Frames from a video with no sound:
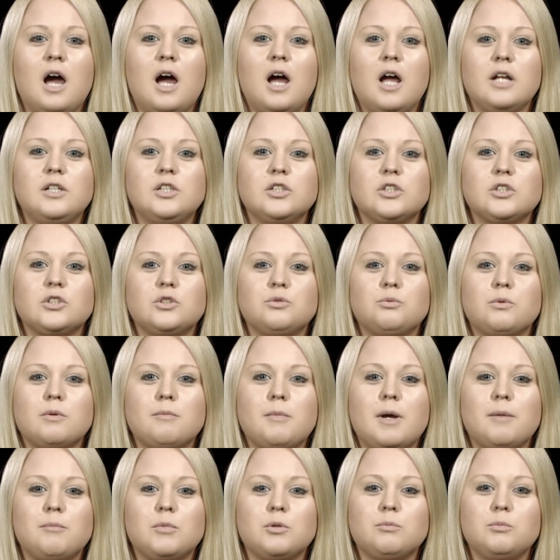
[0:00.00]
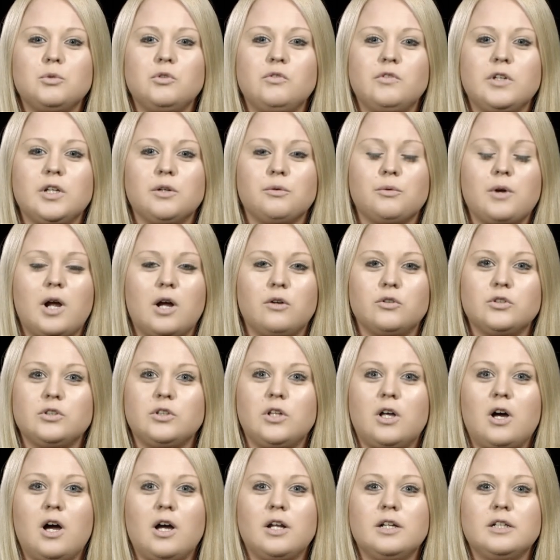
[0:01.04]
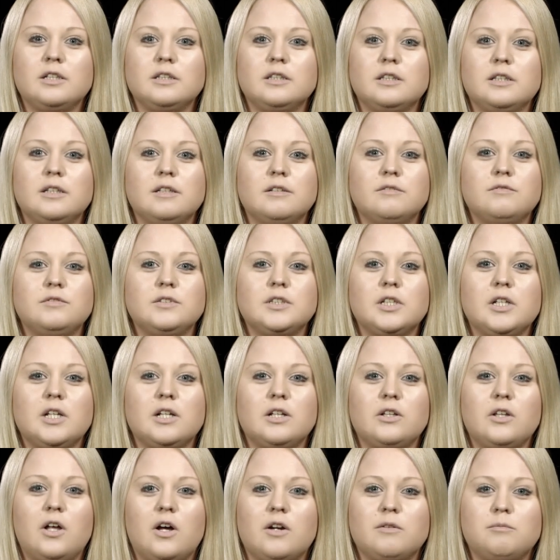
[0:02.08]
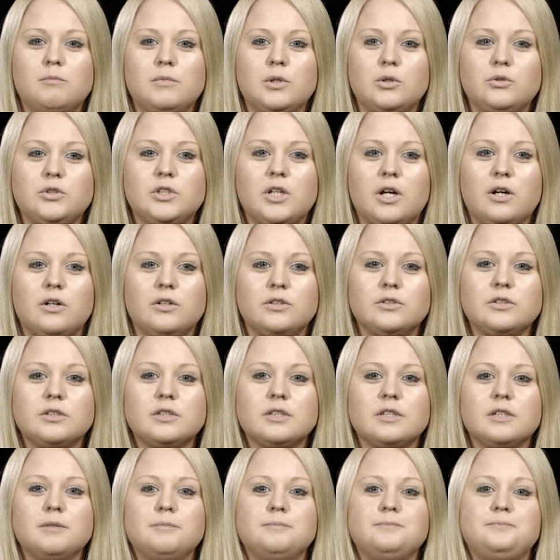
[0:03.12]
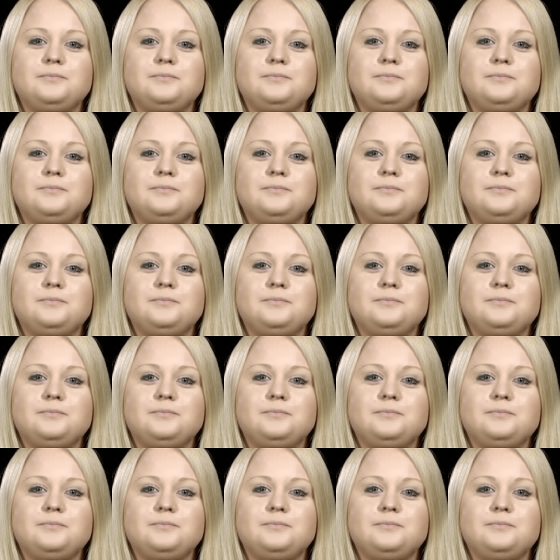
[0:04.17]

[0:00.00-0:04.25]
I just remember moving around a lot, lived in a lot of motels.